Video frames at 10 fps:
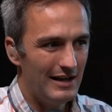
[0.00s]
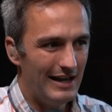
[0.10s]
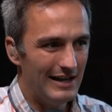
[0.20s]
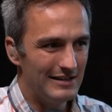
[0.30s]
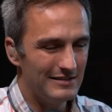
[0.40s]

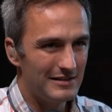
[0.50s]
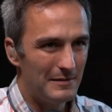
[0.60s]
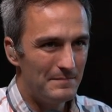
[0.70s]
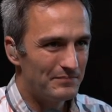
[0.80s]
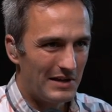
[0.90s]
and
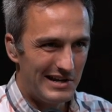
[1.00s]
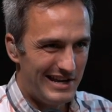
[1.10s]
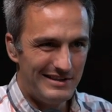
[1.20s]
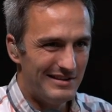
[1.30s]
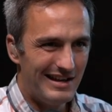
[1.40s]

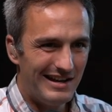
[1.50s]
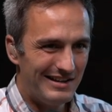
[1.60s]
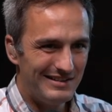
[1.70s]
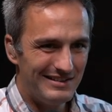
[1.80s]
Again, uh,